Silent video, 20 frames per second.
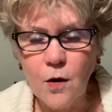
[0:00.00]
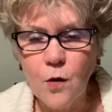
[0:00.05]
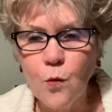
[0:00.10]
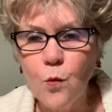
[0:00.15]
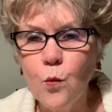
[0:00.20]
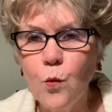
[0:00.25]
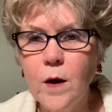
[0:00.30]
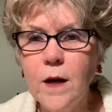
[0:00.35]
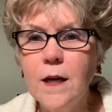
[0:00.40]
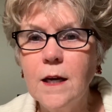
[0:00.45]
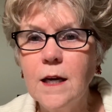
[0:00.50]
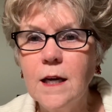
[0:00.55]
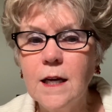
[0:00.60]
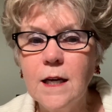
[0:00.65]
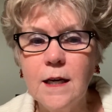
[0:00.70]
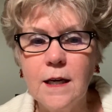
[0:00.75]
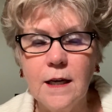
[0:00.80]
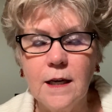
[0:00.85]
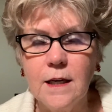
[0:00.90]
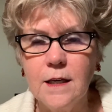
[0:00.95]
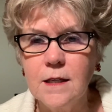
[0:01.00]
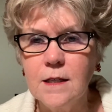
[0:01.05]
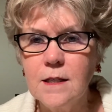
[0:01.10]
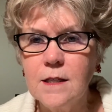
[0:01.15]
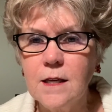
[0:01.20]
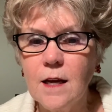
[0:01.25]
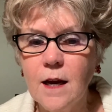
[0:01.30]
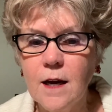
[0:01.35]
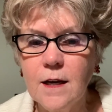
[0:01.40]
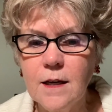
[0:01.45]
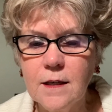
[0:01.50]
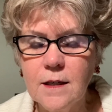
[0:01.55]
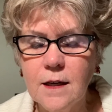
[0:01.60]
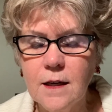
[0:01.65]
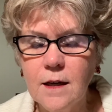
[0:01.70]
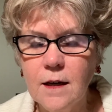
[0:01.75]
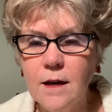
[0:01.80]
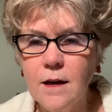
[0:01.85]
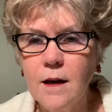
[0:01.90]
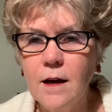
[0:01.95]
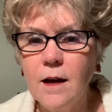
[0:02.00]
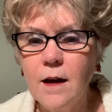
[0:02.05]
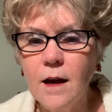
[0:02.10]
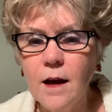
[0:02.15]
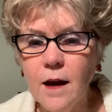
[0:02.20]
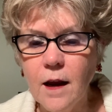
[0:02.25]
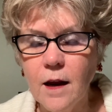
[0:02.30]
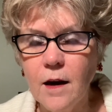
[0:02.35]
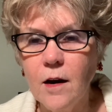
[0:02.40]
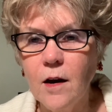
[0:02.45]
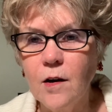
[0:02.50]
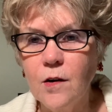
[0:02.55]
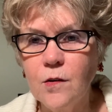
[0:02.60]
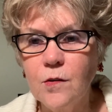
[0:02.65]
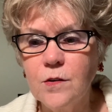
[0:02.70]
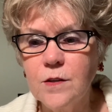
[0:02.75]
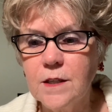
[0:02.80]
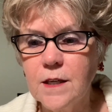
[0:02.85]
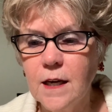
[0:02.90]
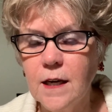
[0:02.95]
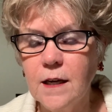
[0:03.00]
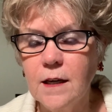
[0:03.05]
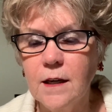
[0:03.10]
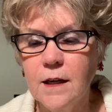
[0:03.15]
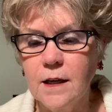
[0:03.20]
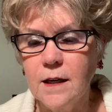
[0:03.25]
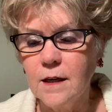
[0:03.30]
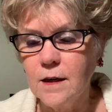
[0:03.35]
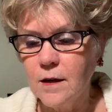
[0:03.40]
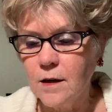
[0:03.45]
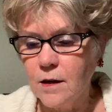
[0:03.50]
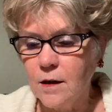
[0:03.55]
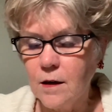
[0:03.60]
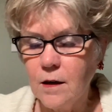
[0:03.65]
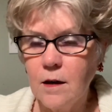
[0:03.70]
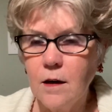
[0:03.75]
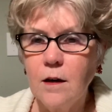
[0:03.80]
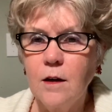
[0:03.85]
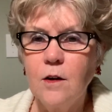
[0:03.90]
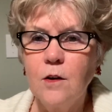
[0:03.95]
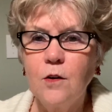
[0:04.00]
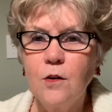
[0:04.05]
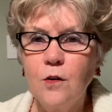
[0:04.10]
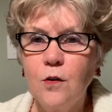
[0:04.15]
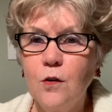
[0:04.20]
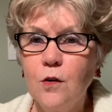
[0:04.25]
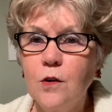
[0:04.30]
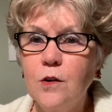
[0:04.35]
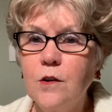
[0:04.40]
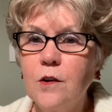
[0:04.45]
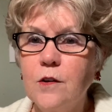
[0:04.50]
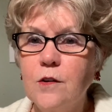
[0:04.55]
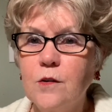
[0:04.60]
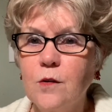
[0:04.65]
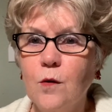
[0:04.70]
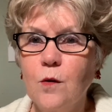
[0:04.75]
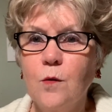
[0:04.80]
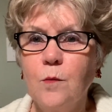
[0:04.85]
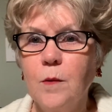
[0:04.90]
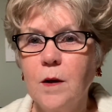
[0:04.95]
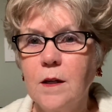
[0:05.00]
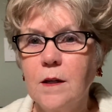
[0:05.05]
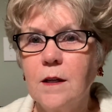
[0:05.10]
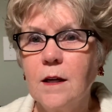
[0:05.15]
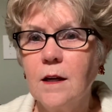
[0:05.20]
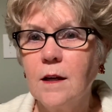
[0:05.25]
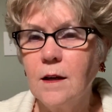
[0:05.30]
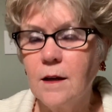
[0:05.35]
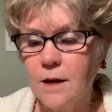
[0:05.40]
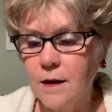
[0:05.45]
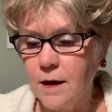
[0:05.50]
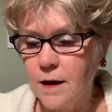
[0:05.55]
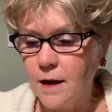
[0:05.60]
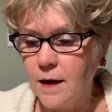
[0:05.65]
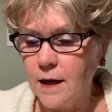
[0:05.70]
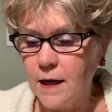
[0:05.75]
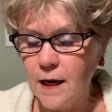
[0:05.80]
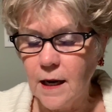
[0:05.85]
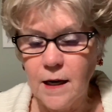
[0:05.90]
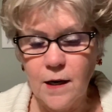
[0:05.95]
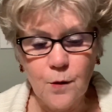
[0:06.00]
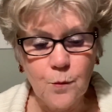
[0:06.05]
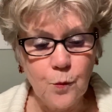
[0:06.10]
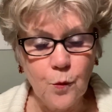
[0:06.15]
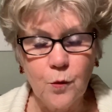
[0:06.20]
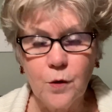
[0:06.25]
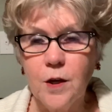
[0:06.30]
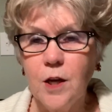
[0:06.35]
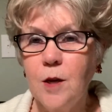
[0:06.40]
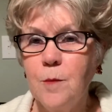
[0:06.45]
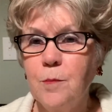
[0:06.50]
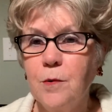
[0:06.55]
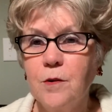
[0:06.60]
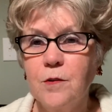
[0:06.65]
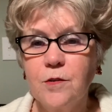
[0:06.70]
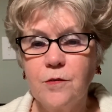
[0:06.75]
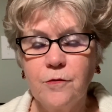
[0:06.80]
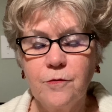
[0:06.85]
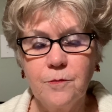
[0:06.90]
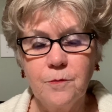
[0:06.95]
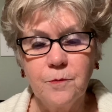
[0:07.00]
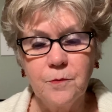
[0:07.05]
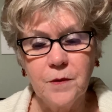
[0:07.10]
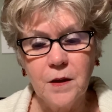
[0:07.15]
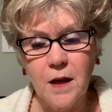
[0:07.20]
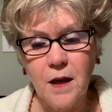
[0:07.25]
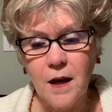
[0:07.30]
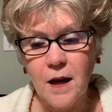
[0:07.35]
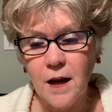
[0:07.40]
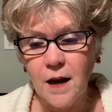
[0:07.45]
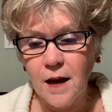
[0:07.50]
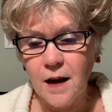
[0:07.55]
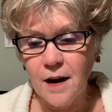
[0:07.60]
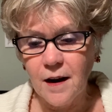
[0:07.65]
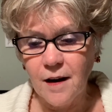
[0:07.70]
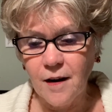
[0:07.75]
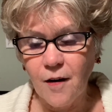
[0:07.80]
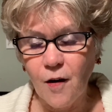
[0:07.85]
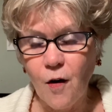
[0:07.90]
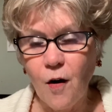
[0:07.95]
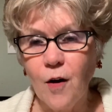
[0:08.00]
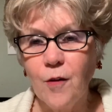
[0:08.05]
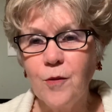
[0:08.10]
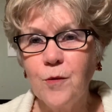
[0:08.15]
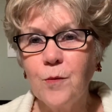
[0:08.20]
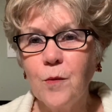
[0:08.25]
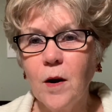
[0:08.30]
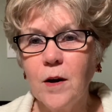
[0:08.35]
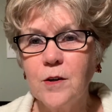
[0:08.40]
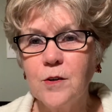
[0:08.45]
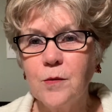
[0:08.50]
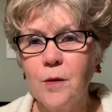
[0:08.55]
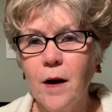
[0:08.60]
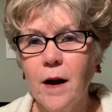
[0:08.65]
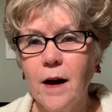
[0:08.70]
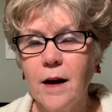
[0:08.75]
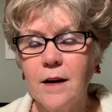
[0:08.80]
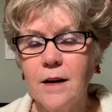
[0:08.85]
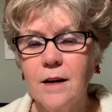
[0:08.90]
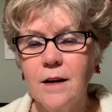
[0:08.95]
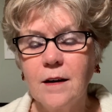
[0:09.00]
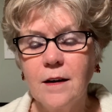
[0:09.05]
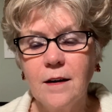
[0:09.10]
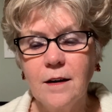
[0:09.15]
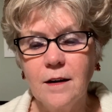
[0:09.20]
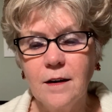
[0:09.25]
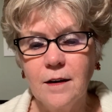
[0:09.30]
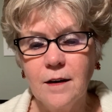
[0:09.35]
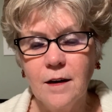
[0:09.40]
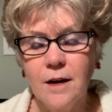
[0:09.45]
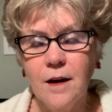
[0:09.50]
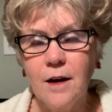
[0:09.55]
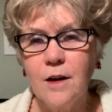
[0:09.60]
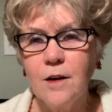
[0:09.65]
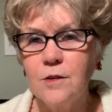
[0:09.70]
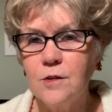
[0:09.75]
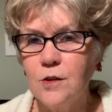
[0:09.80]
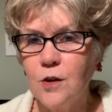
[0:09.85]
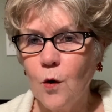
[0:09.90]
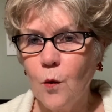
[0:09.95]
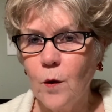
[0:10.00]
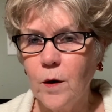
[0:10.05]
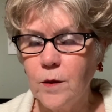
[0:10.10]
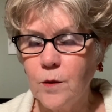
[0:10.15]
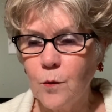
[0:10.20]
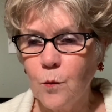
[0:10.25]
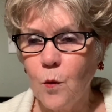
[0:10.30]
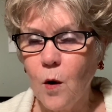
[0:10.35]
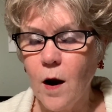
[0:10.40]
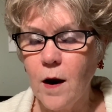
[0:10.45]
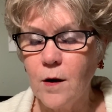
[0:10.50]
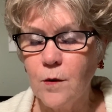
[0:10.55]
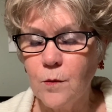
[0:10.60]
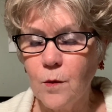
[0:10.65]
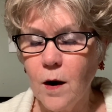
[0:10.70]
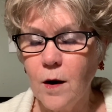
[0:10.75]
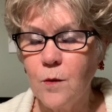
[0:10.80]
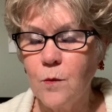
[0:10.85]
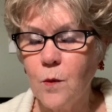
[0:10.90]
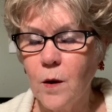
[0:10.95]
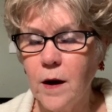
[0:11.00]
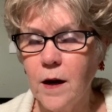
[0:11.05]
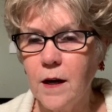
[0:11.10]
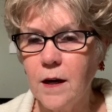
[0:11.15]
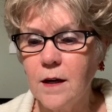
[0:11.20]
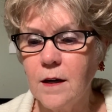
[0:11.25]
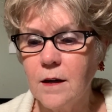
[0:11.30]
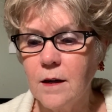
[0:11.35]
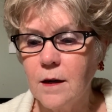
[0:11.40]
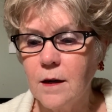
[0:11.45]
We need insight and understanding, good discernment, and it will keep us on the right track, going the right way,